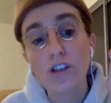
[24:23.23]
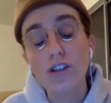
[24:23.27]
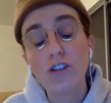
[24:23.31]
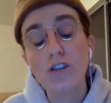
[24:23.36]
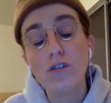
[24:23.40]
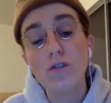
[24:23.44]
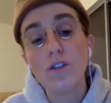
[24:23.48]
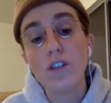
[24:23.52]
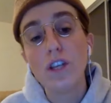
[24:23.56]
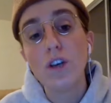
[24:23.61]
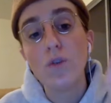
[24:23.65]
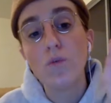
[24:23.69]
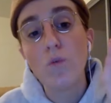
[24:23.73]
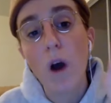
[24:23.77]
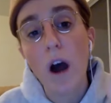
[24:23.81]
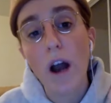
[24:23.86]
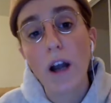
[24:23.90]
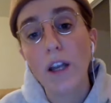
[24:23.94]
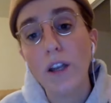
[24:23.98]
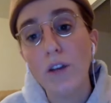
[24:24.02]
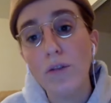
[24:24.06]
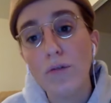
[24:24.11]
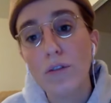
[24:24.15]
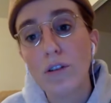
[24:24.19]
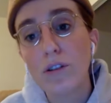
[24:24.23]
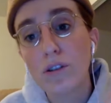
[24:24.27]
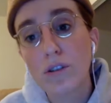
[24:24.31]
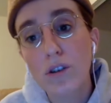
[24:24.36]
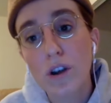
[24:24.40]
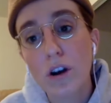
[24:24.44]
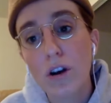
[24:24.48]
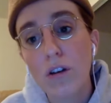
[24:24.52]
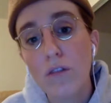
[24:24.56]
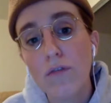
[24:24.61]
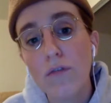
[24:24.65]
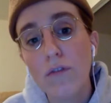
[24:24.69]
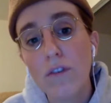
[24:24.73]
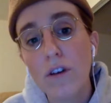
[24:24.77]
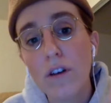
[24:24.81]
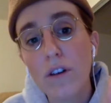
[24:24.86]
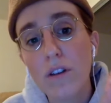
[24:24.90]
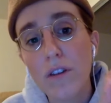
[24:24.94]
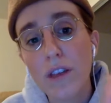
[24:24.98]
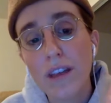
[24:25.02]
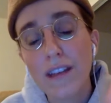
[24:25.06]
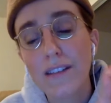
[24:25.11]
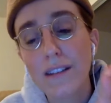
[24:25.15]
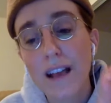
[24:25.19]
Susie, why do you deserve
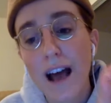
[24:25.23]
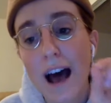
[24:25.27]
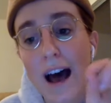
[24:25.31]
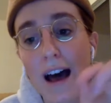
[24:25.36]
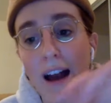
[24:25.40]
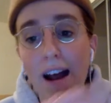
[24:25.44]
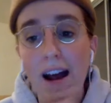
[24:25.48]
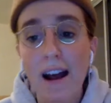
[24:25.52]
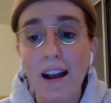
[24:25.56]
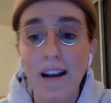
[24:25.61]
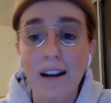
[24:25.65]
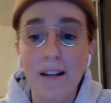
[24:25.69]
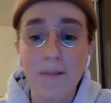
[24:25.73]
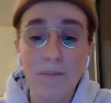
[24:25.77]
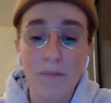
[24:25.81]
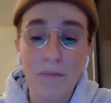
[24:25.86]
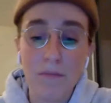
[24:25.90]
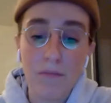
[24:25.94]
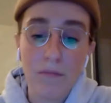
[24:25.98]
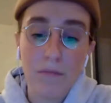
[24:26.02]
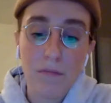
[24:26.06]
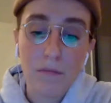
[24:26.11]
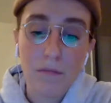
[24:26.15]
this hot item?